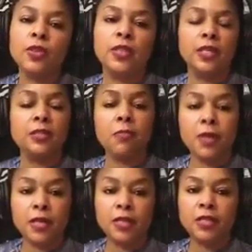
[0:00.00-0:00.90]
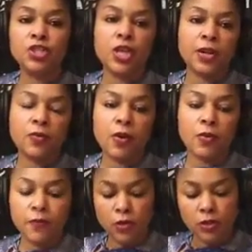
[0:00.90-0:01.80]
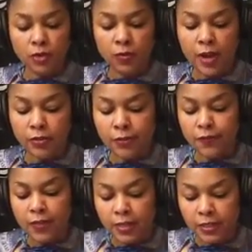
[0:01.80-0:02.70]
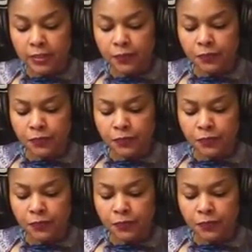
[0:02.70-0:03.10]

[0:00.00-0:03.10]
This month, January, we focus on health and fitness,